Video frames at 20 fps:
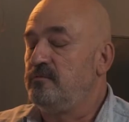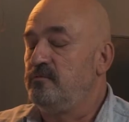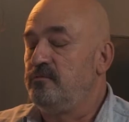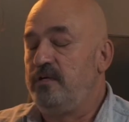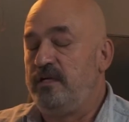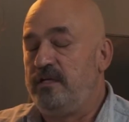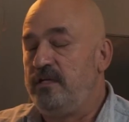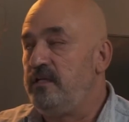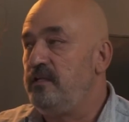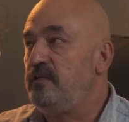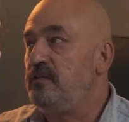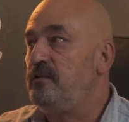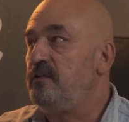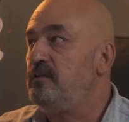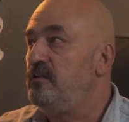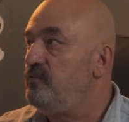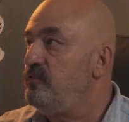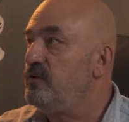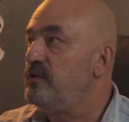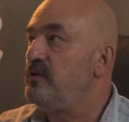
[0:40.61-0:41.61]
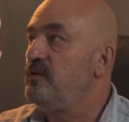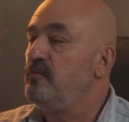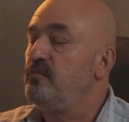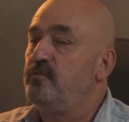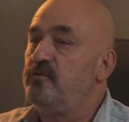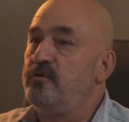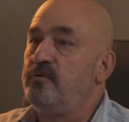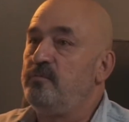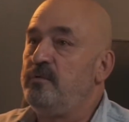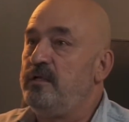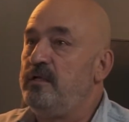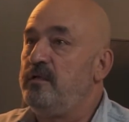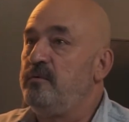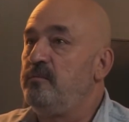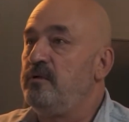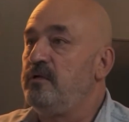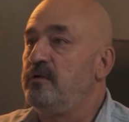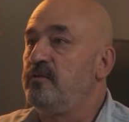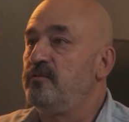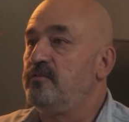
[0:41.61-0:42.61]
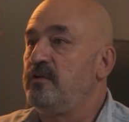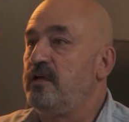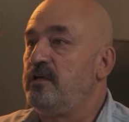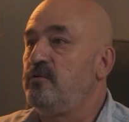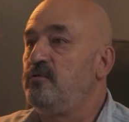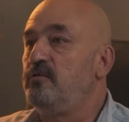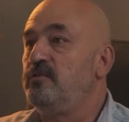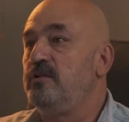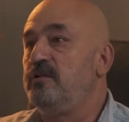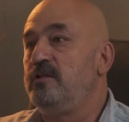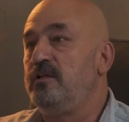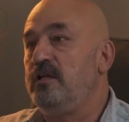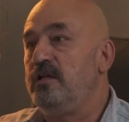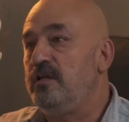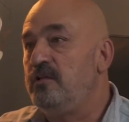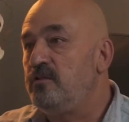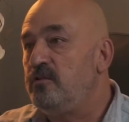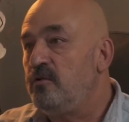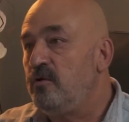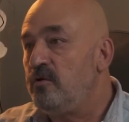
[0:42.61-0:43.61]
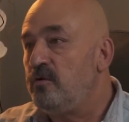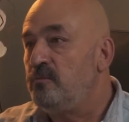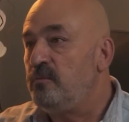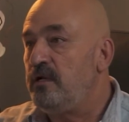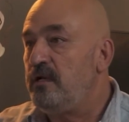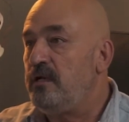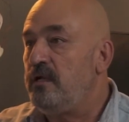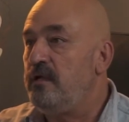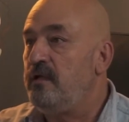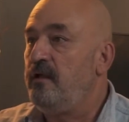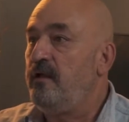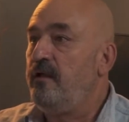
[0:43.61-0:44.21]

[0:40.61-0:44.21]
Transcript: very difficult for me because I couldn't eat normally.